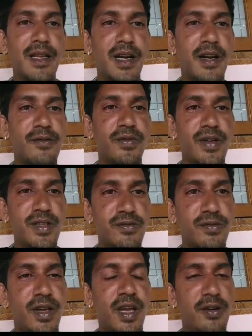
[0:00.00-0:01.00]
Right, first
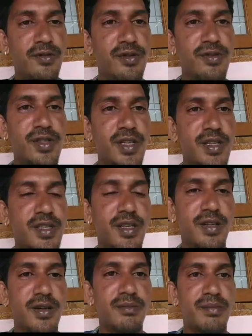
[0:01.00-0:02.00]
we have to change the
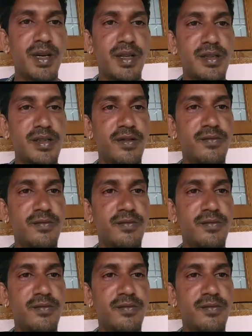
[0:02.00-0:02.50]
comparison.